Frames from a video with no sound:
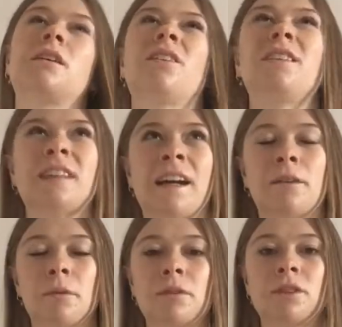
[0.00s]
on the day
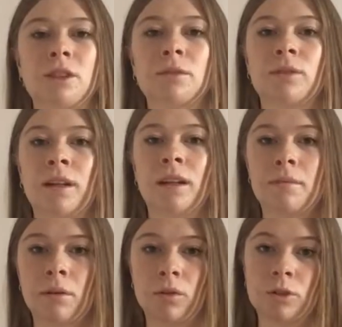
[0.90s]
I'll probably choose between like
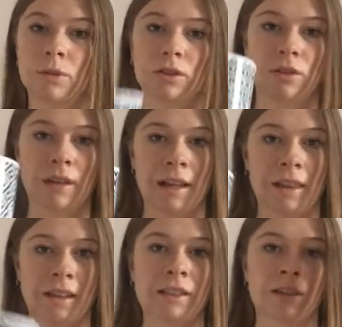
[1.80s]
my water bottle and
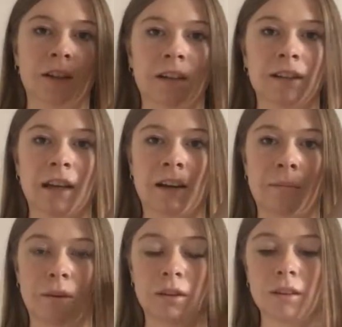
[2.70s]
this, so I don't have to carry
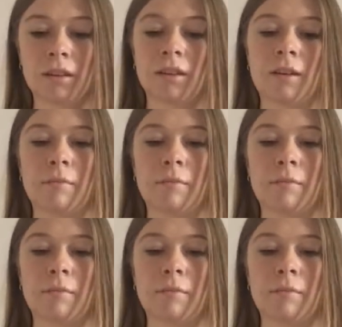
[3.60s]
both,